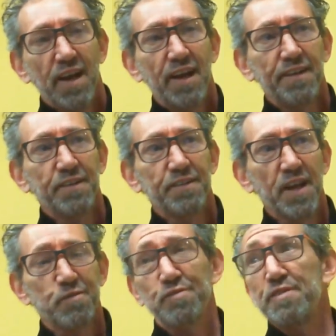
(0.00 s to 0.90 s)
and
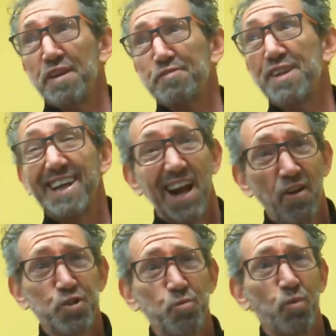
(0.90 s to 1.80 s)
that's the
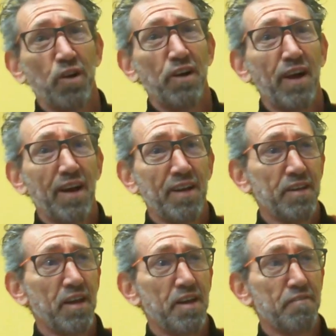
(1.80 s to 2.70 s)
garage where I
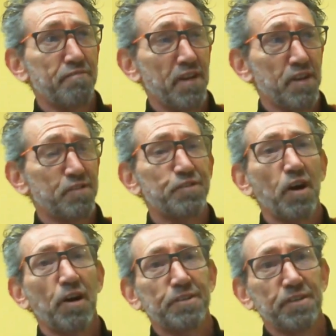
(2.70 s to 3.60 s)
have
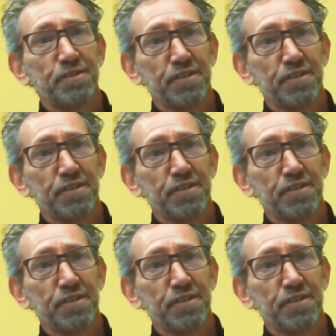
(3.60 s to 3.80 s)
started